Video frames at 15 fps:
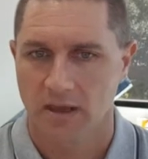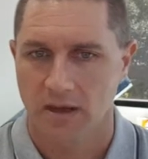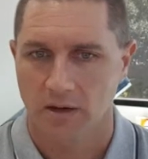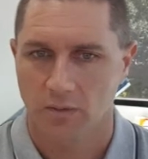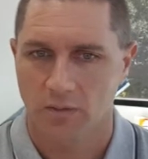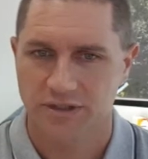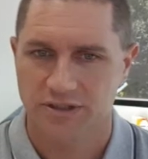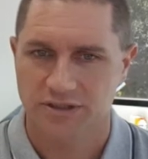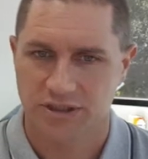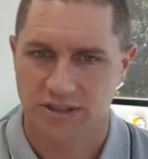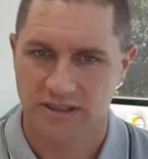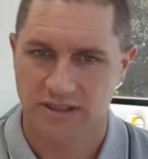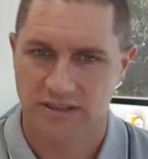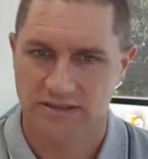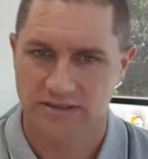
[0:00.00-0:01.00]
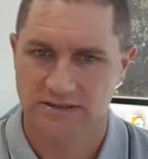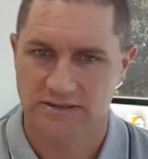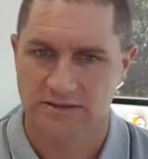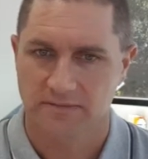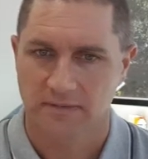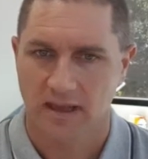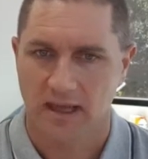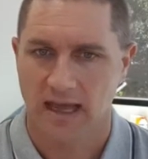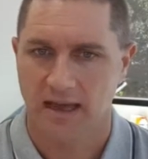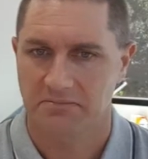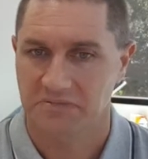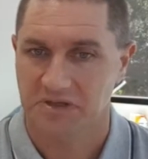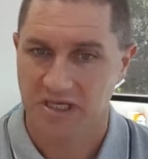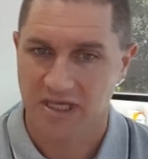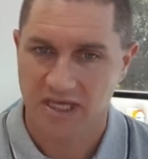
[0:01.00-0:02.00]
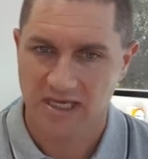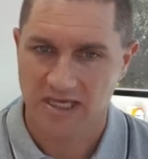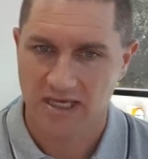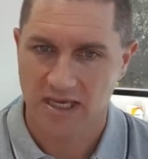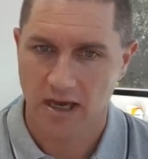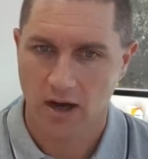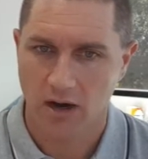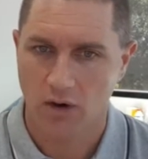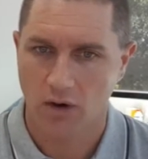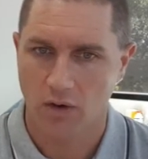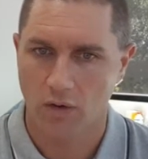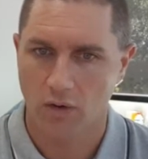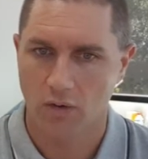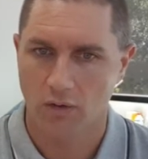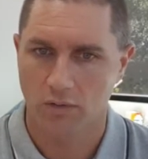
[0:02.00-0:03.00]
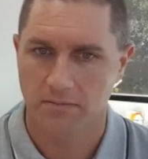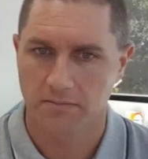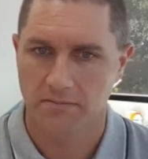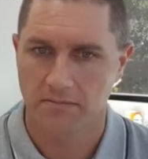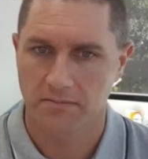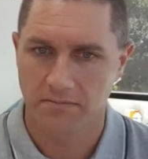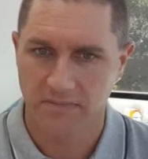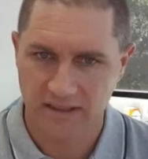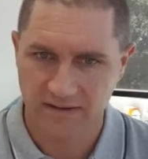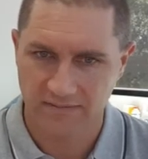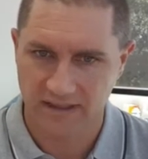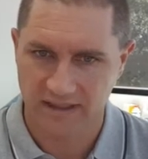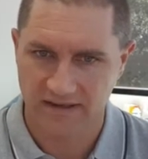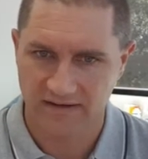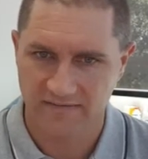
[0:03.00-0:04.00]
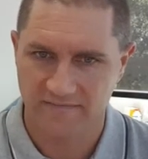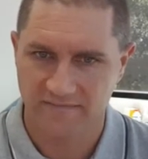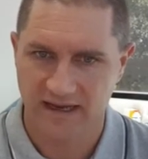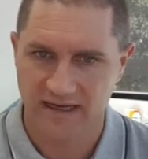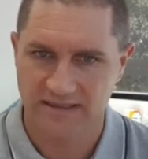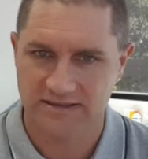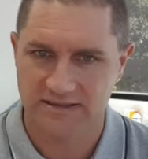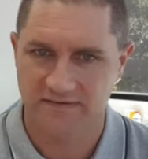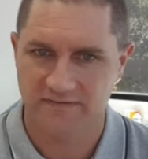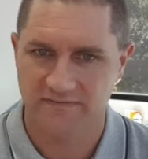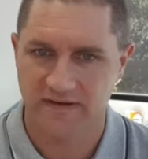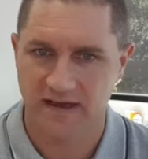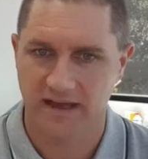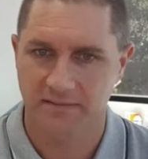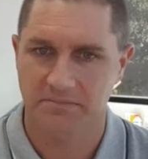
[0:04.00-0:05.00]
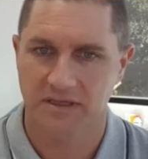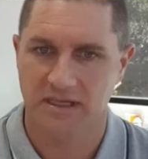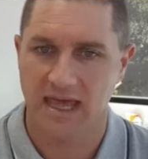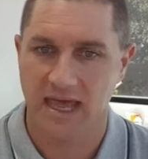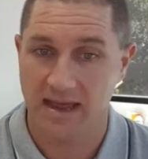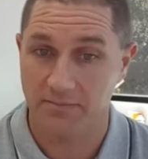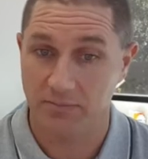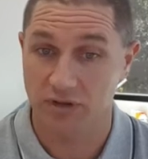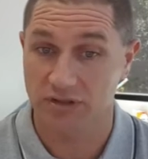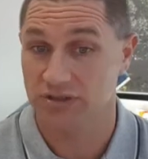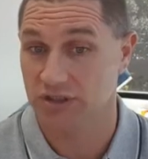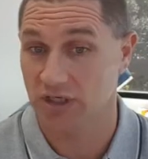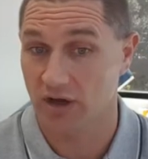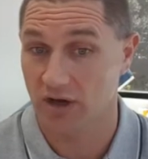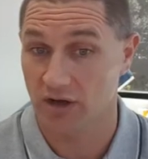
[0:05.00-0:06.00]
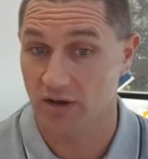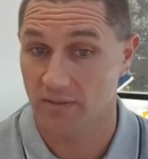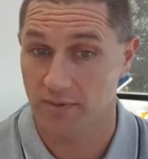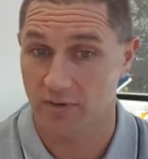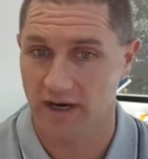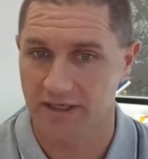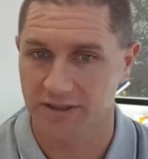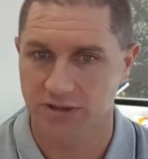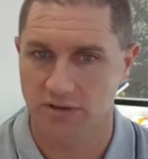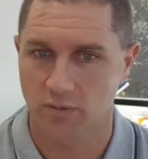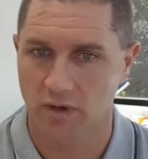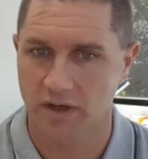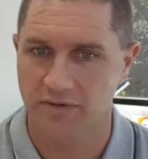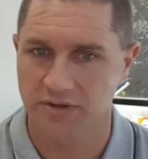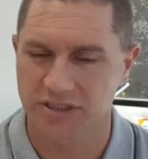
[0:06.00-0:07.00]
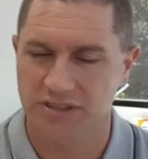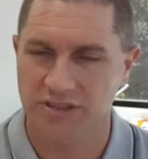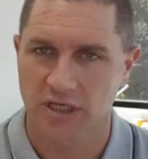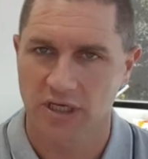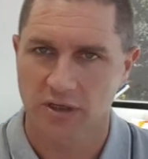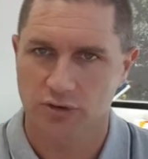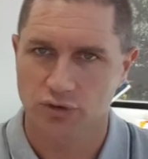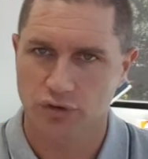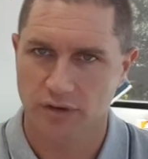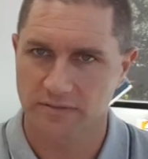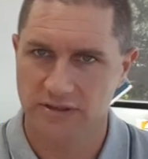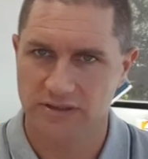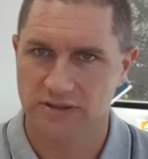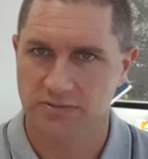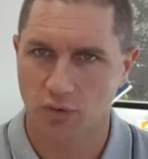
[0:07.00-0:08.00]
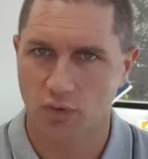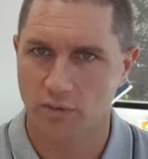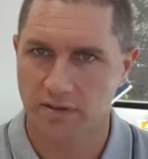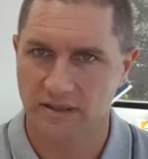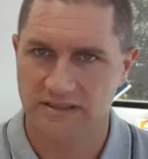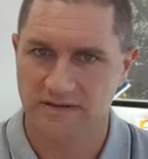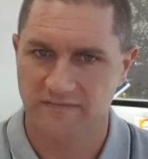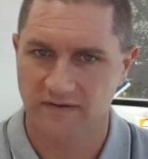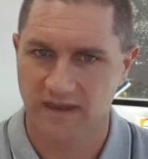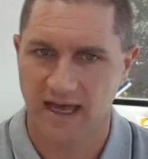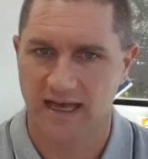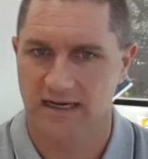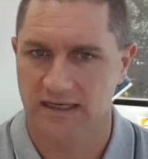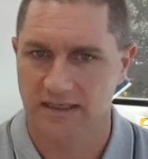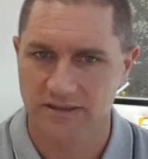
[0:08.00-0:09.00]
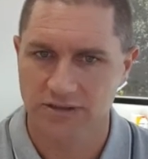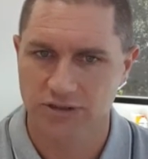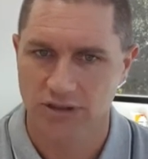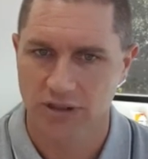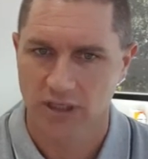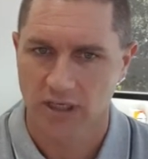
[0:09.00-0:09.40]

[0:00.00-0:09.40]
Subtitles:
which is keyhole, minimally invasive, camera style operation where we just trim a small piece of cartilage